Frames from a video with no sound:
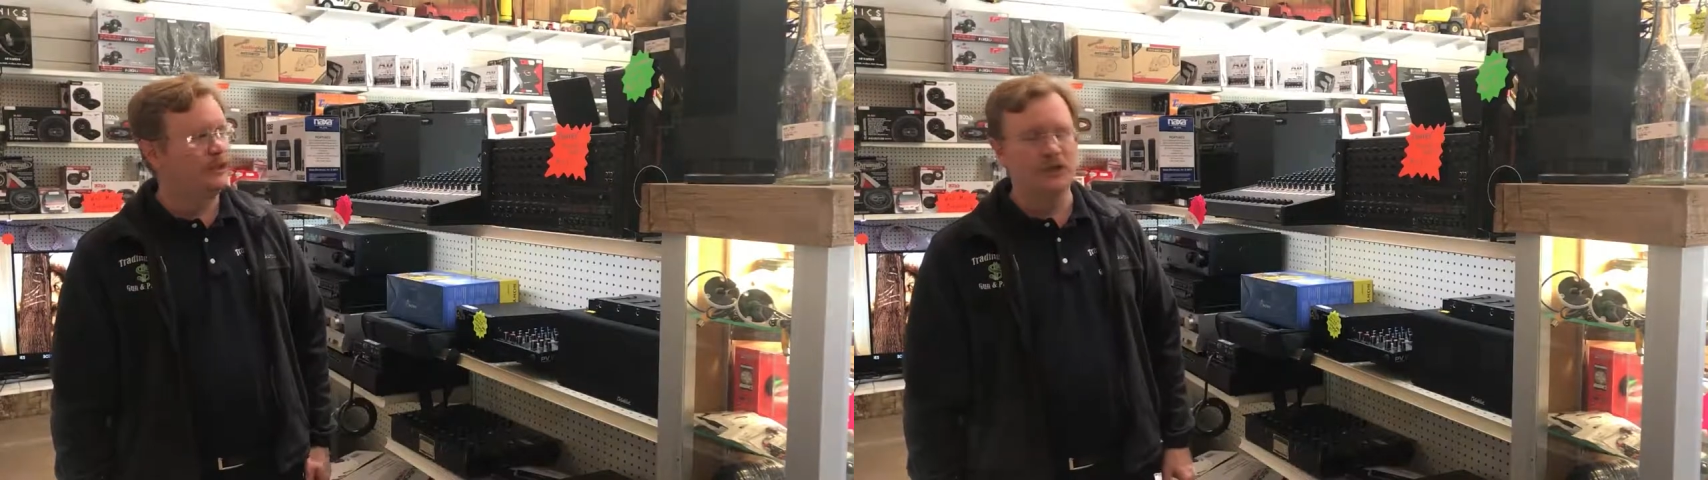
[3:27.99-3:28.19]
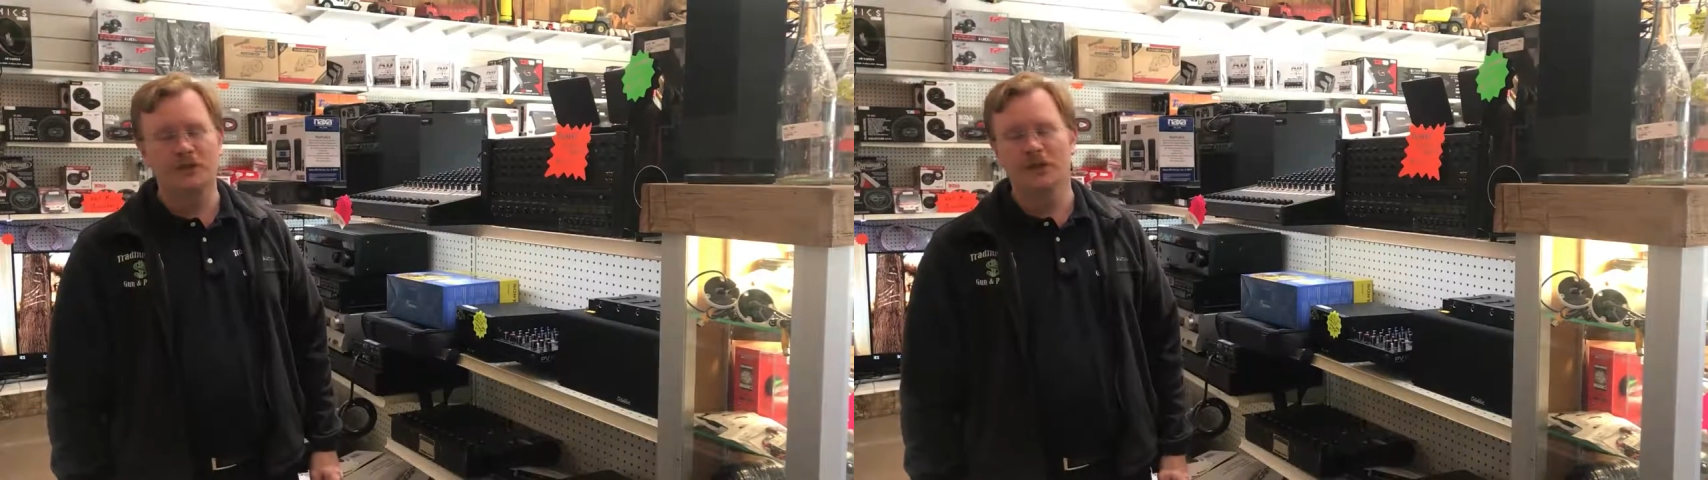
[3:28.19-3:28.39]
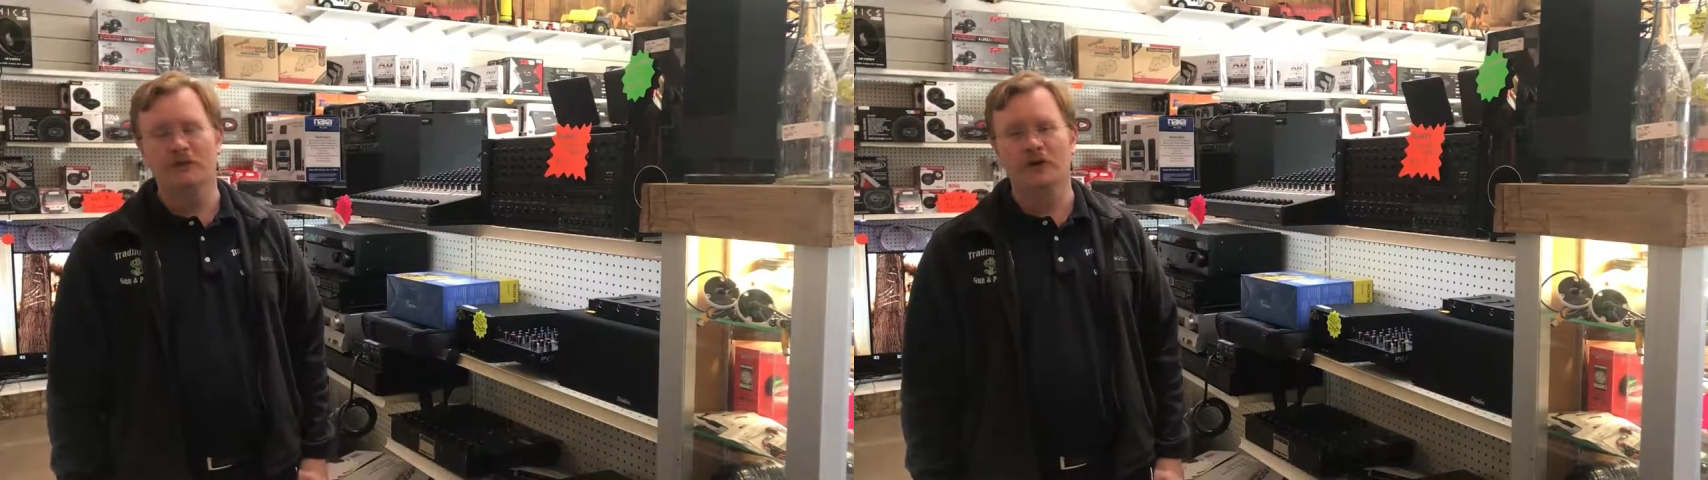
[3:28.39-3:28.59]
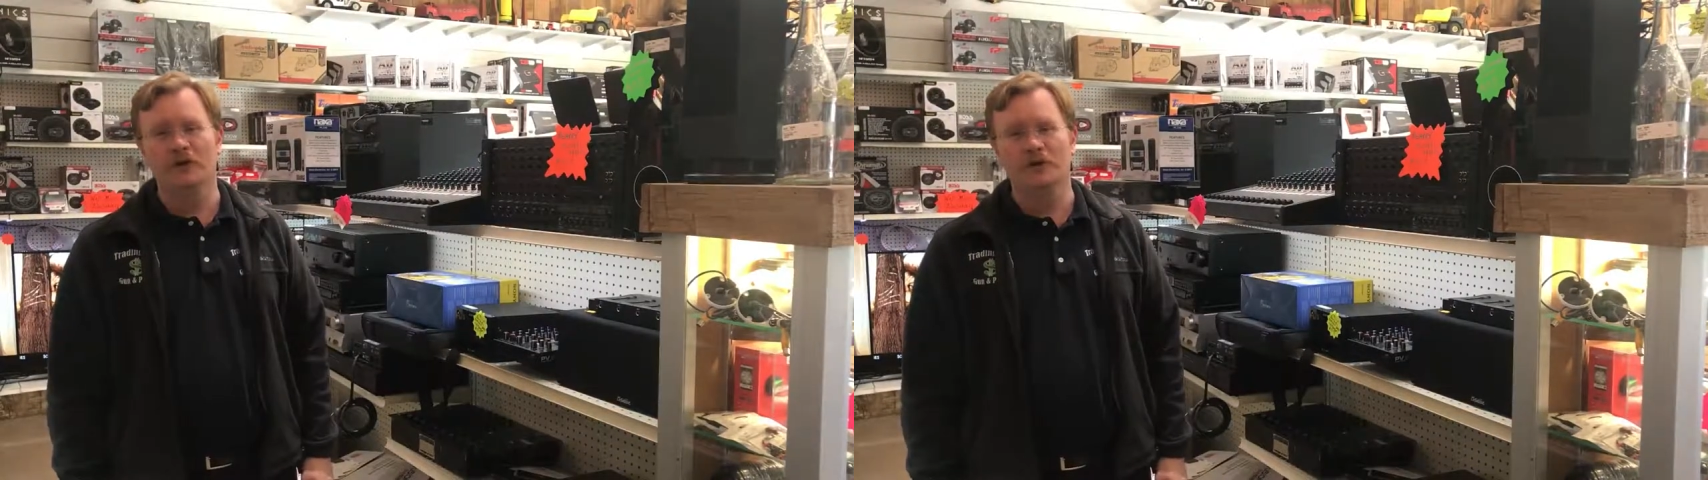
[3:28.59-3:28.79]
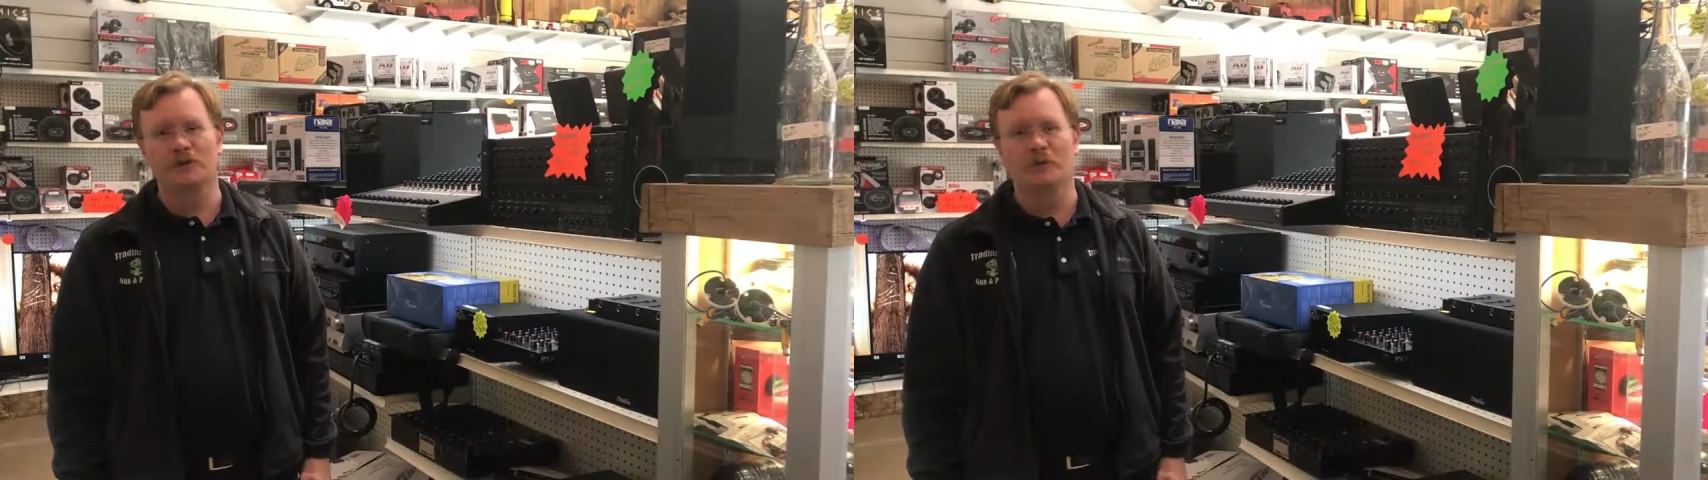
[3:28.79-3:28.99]
you just never know
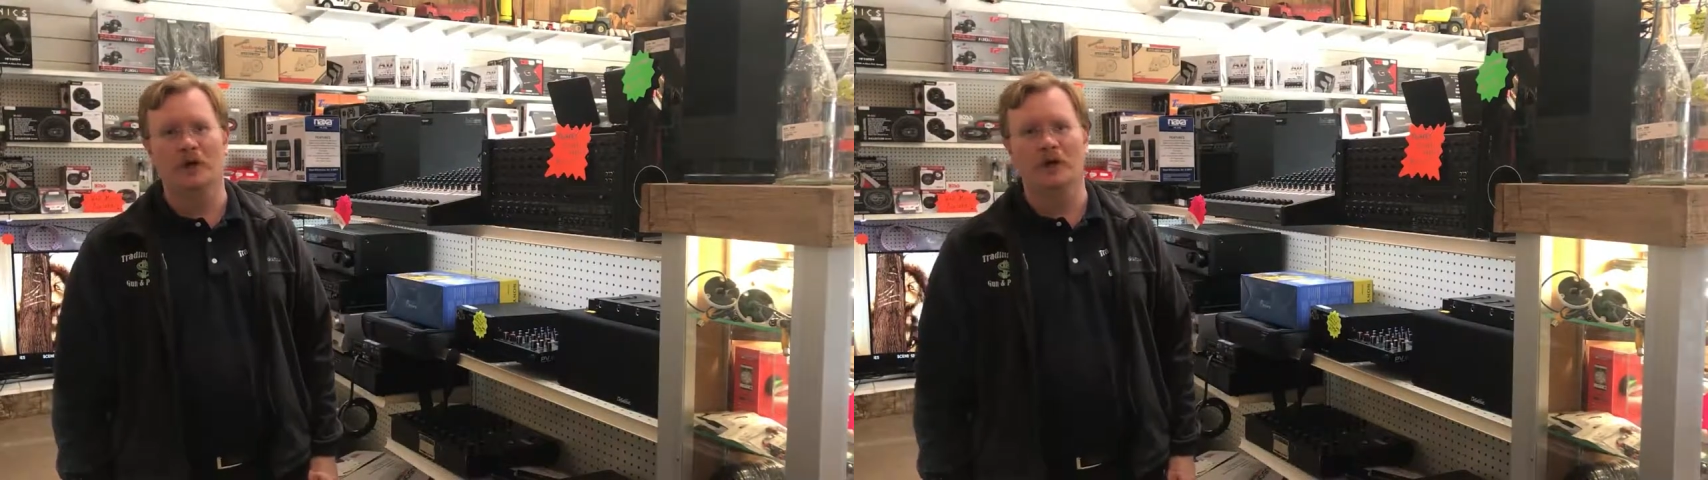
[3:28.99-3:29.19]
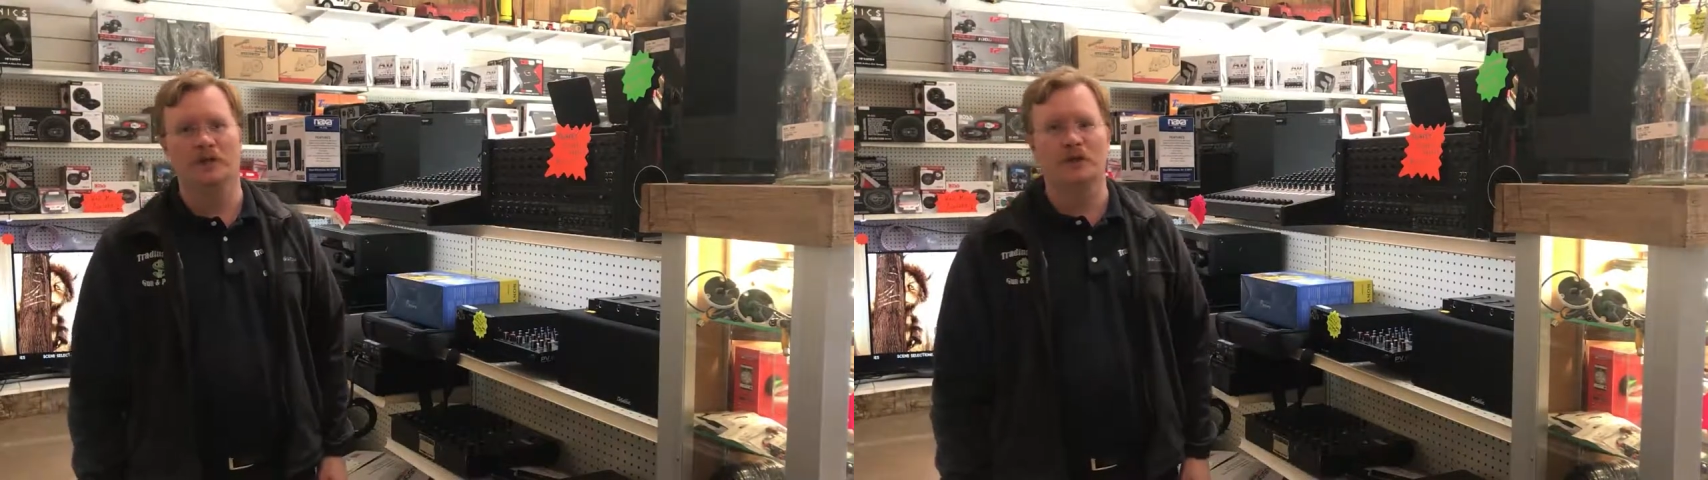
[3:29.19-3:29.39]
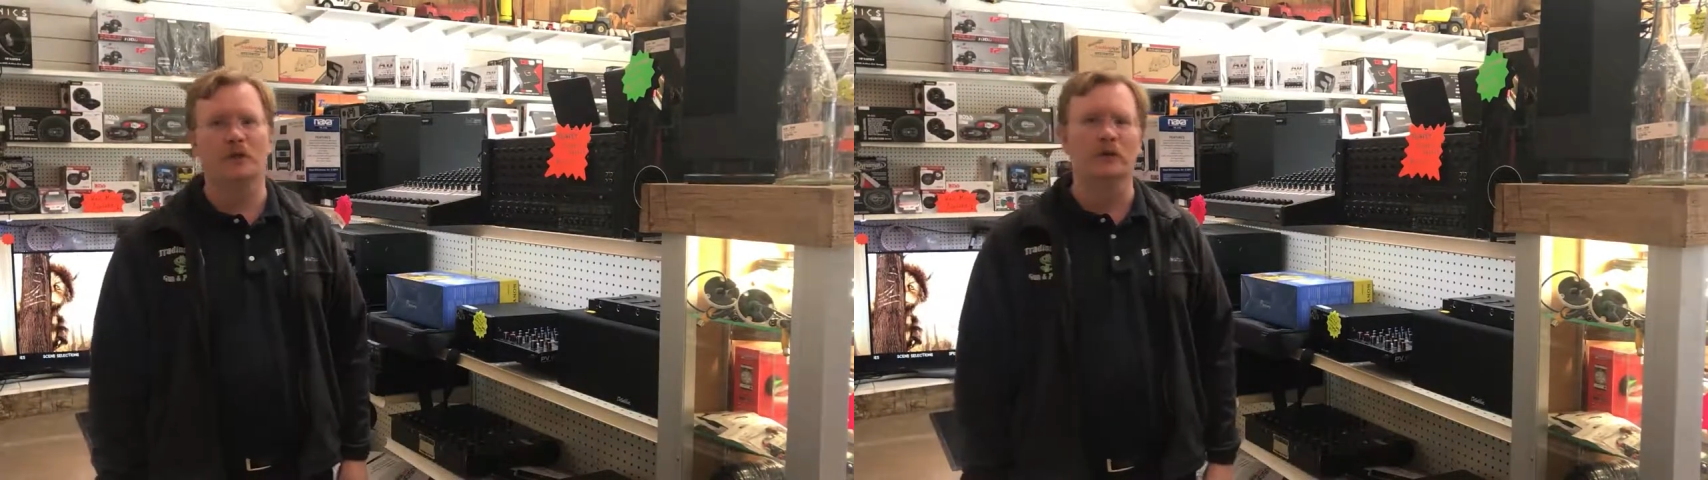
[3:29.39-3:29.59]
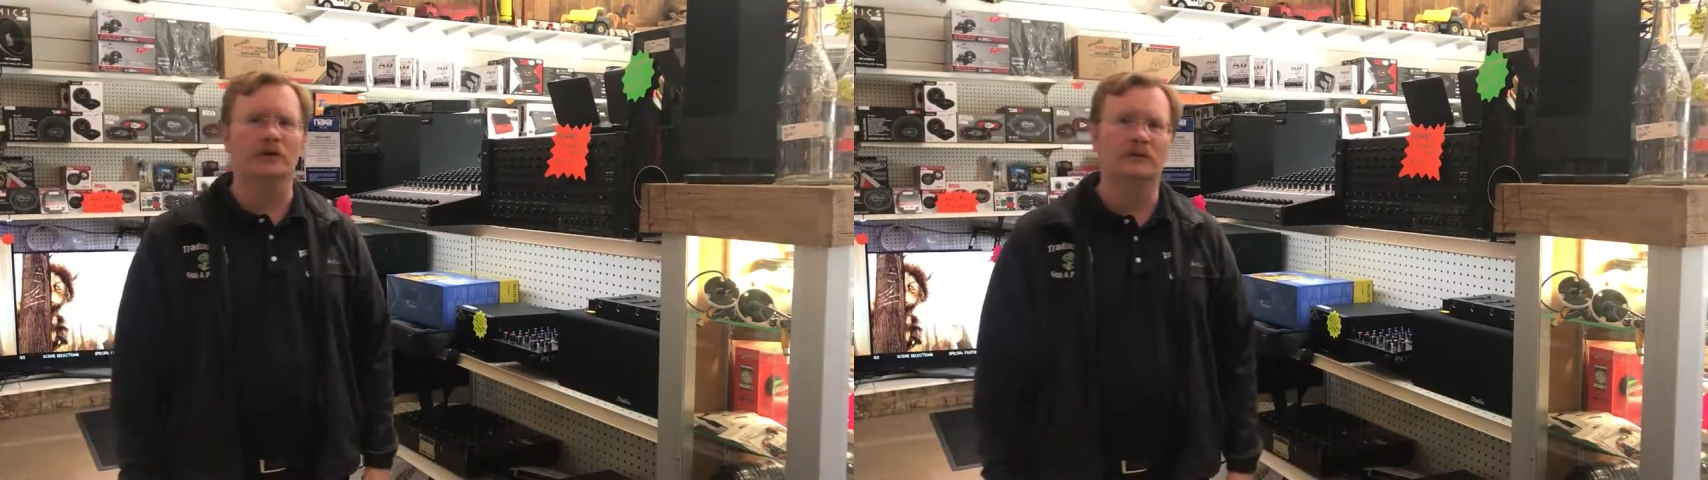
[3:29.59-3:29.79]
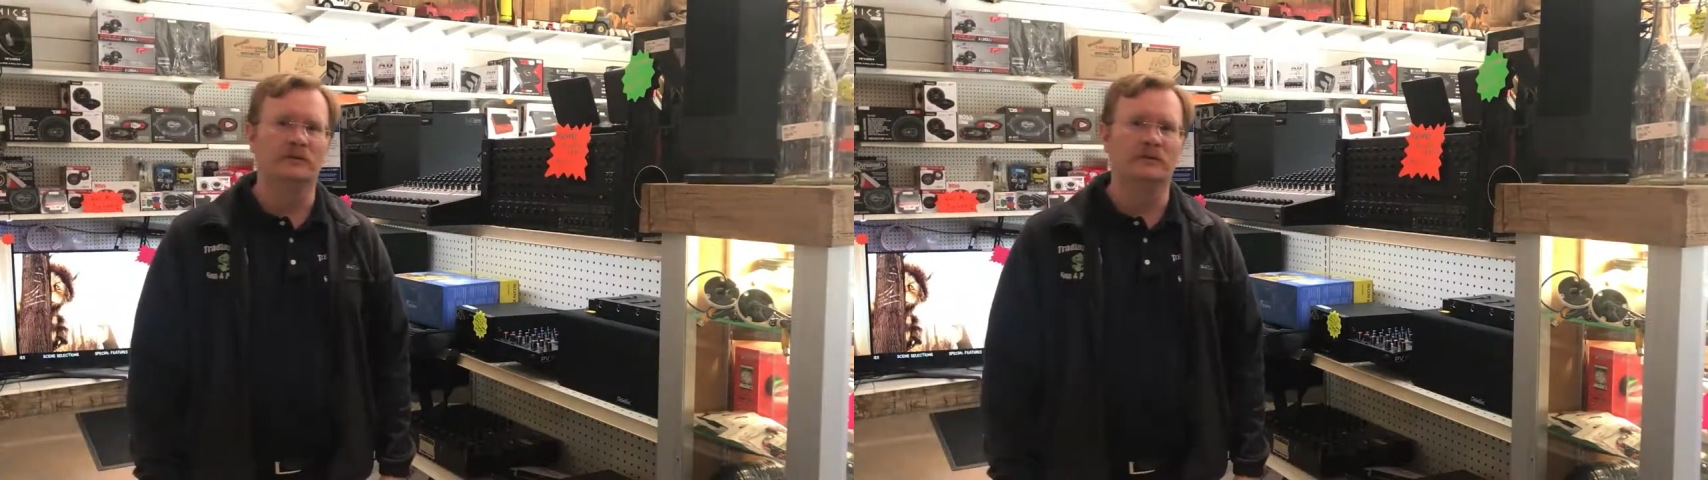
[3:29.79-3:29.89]
what's going to walk in the door.